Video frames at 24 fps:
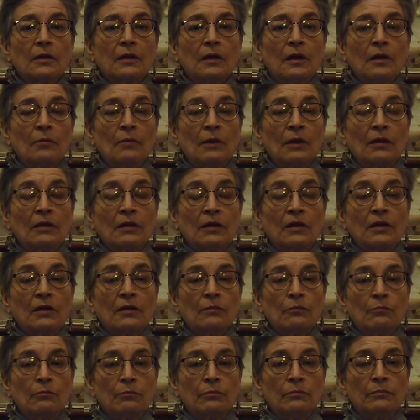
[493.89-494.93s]

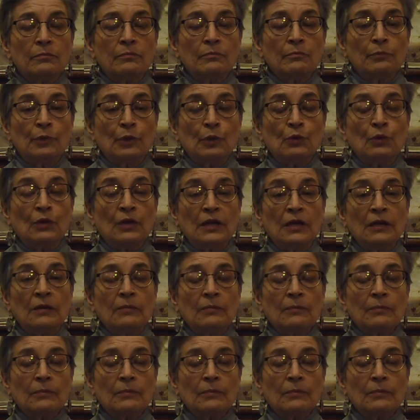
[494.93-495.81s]
American beauty